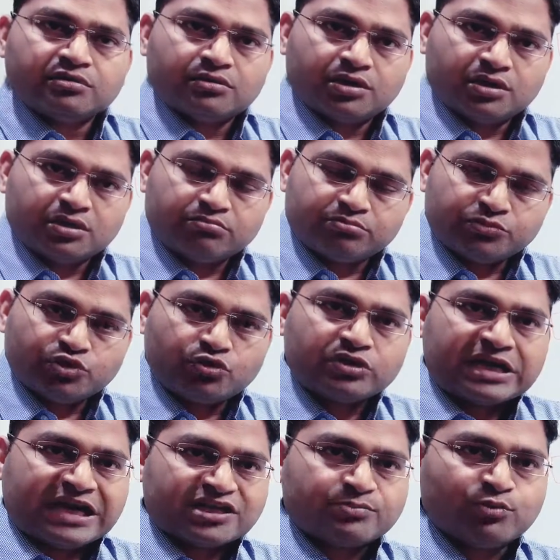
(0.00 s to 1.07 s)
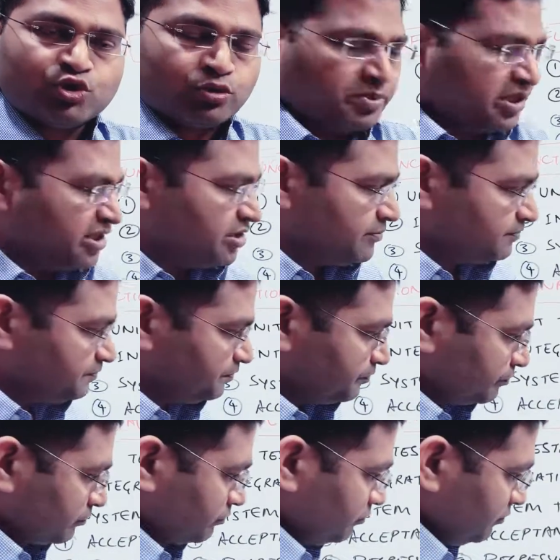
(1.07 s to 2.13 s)
um, you know dashboard page.
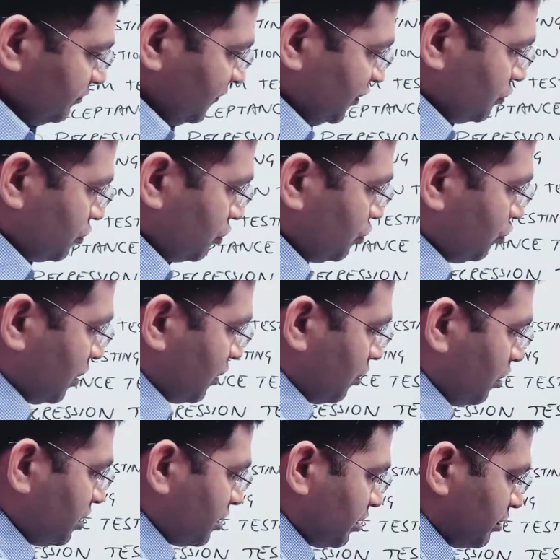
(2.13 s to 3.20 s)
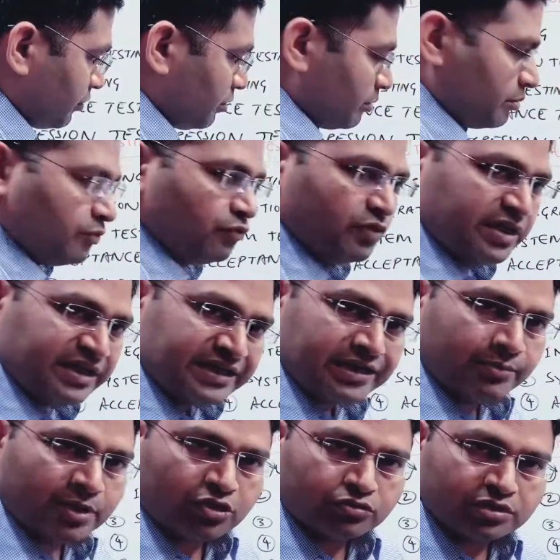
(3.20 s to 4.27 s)
So you are not worried
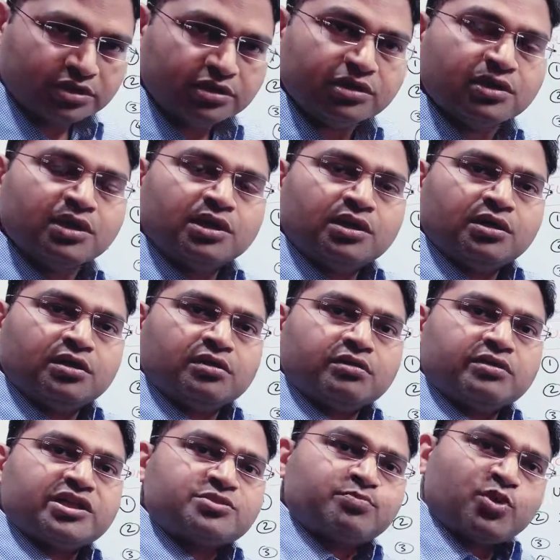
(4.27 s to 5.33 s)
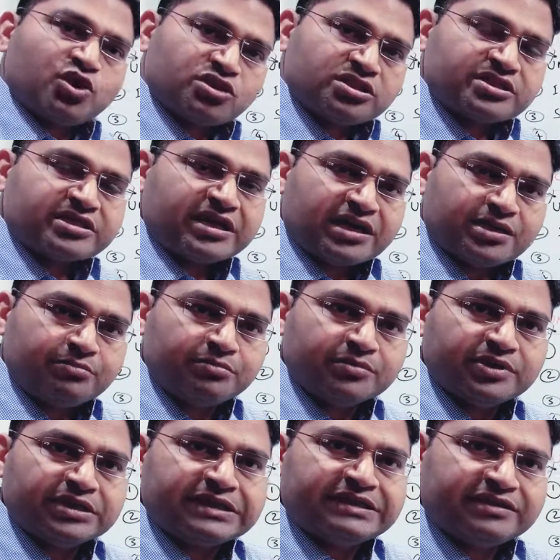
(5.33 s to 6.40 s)
about the response time
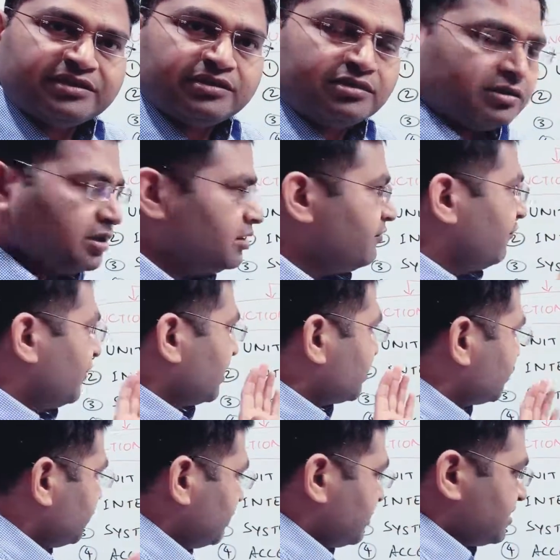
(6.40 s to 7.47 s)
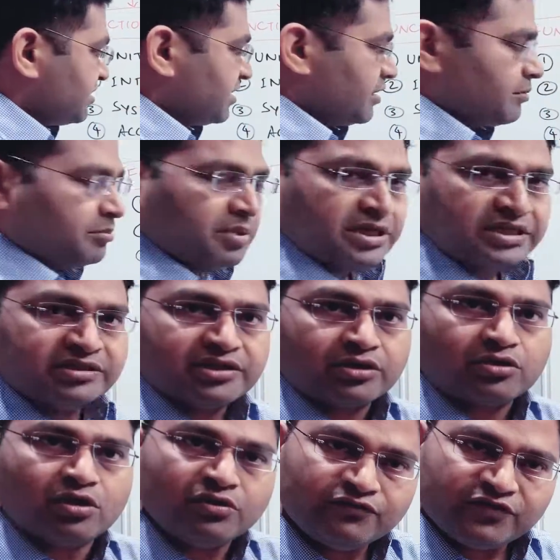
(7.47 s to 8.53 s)
in the functional testing, but in the
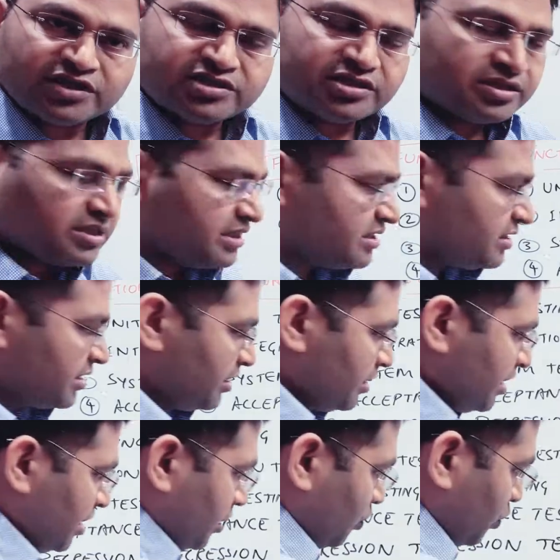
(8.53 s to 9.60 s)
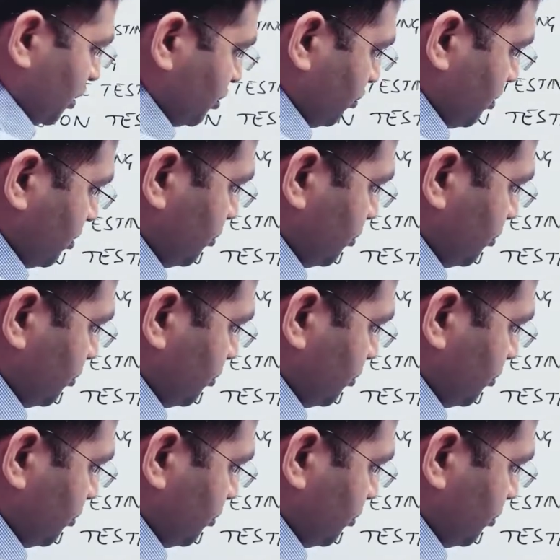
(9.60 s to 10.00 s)
non-functional testing, what you will